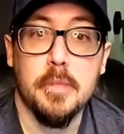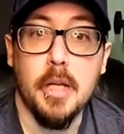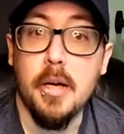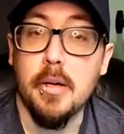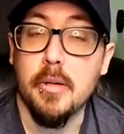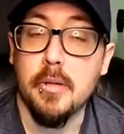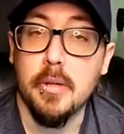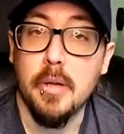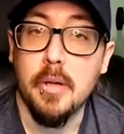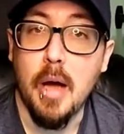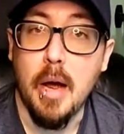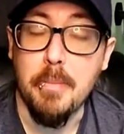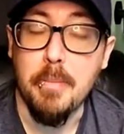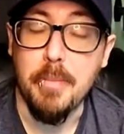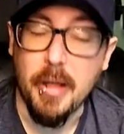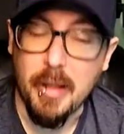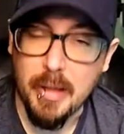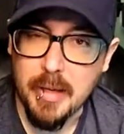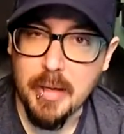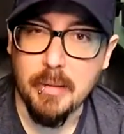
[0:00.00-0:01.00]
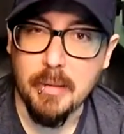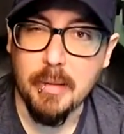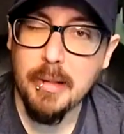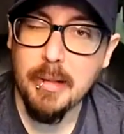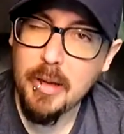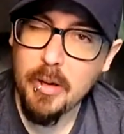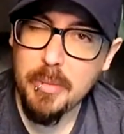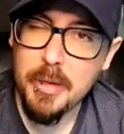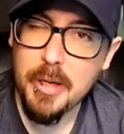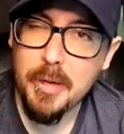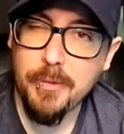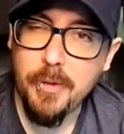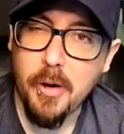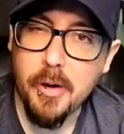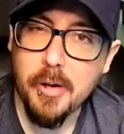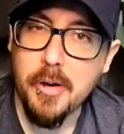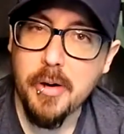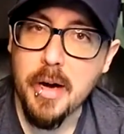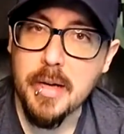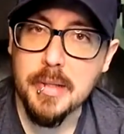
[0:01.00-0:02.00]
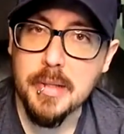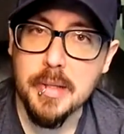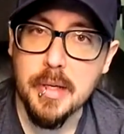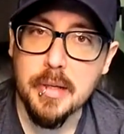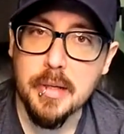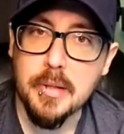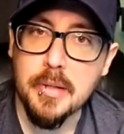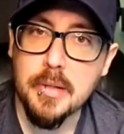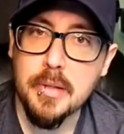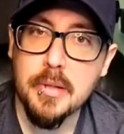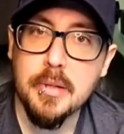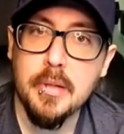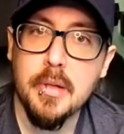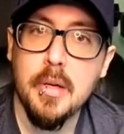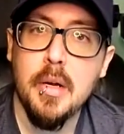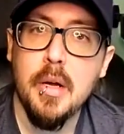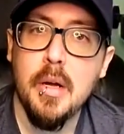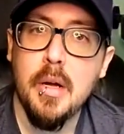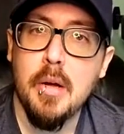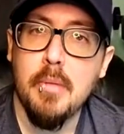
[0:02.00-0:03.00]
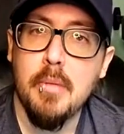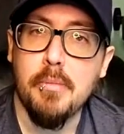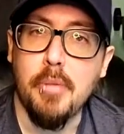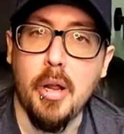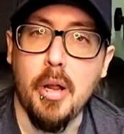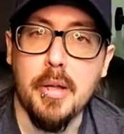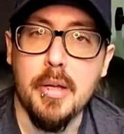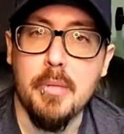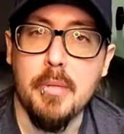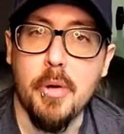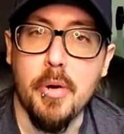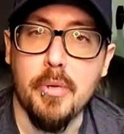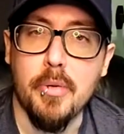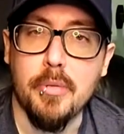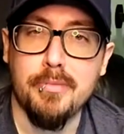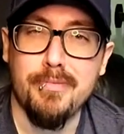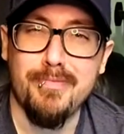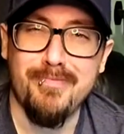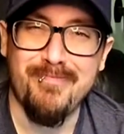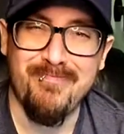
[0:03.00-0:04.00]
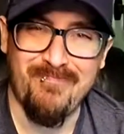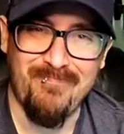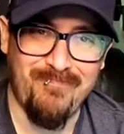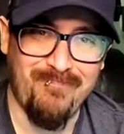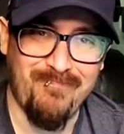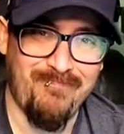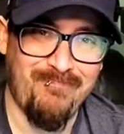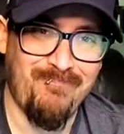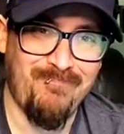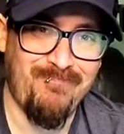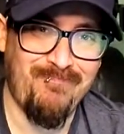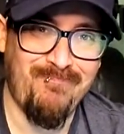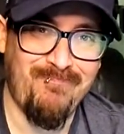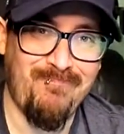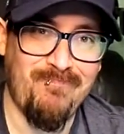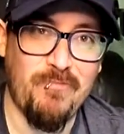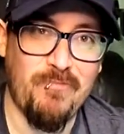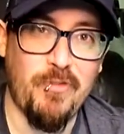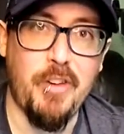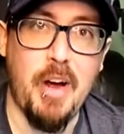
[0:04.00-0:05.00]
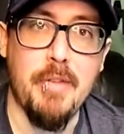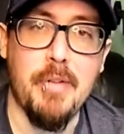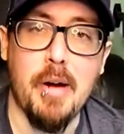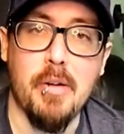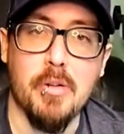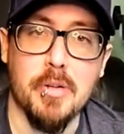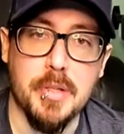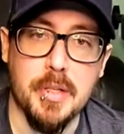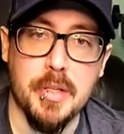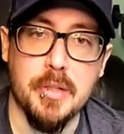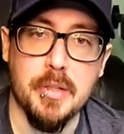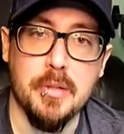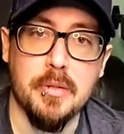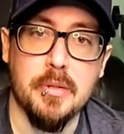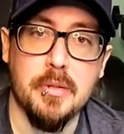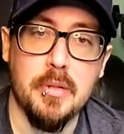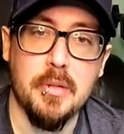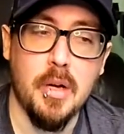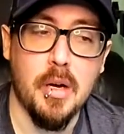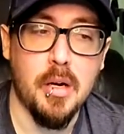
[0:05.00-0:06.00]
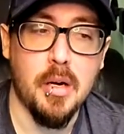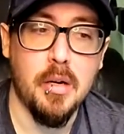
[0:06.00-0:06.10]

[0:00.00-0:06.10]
Yeah, I played a little bit of Far Cry 6, probably about 5 hours in.